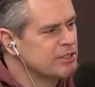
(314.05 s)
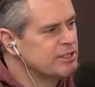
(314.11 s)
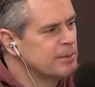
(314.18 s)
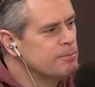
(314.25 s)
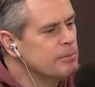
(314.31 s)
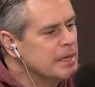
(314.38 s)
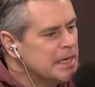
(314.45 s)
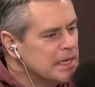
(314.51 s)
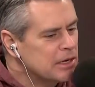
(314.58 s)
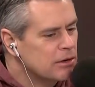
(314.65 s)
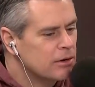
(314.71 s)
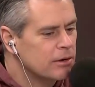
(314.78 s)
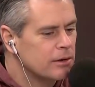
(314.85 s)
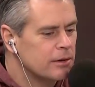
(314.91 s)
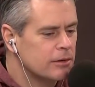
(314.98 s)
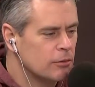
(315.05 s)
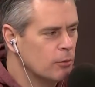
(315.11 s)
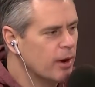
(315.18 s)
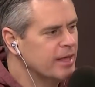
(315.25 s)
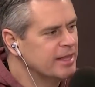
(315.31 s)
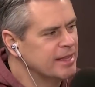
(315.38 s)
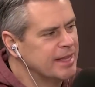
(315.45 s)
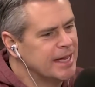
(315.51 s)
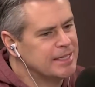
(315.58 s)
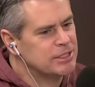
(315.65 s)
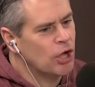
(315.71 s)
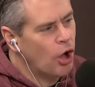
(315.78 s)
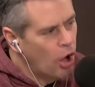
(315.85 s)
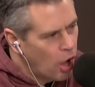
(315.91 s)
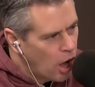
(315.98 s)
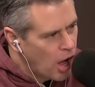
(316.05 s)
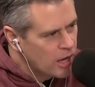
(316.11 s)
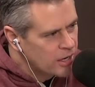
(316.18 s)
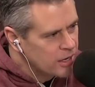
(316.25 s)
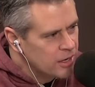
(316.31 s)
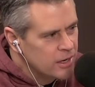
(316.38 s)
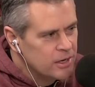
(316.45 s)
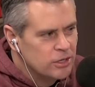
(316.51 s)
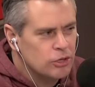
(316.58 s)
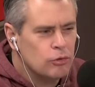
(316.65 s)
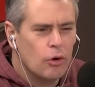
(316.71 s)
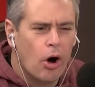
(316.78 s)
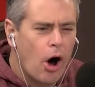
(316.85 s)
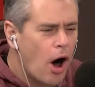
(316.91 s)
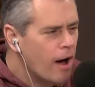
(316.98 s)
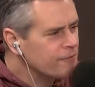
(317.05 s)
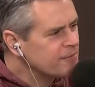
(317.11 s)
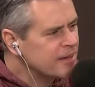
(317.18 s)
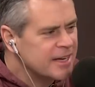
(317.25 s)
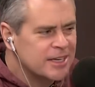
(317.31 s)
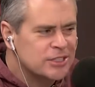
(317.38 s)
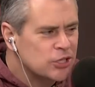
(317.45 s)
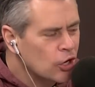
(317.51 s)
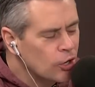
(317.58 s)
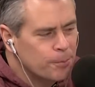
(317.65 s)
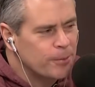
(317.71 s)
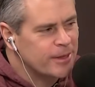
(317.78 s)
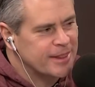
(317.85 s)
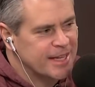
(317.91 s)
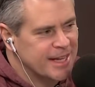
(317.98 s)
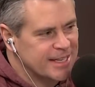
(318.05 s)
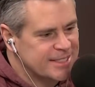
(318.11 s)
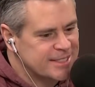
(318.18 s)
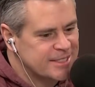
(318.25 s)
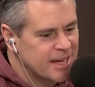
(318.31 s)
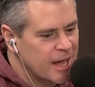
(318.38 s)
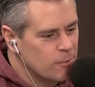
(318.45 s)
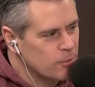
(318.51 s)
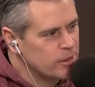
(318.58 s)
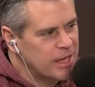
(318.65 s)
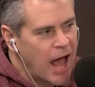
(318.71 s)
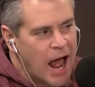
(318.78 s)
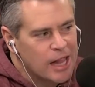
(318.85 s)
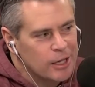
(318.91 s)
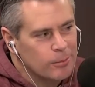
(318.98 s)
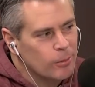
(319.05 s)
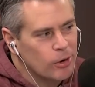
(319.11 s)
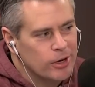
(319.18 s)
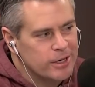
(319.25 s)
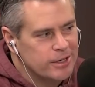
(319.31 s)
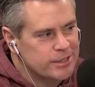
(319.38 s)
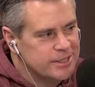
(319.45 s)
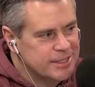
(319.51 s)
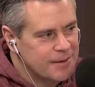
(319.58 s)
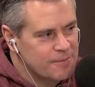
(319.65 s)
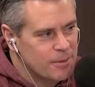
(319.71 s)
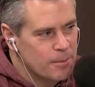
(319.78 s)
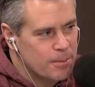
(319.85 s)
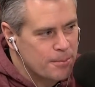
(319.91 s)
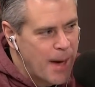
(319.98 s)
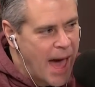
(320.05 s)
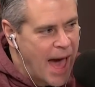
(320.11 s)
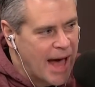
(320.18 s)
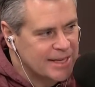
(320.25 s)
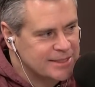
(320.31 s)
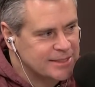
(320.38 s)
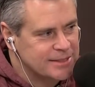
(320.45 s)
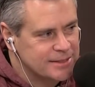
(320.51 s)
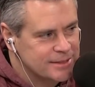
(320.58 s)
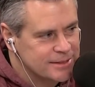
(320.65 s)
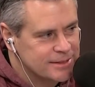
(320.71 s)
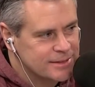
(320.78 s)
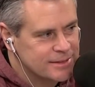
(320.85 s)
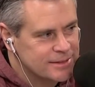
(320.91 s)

demeanor and the way that they talk. Mm-hmm. You often interpret this, and with Kyler Murray, you're just giving him a pass. Yeah,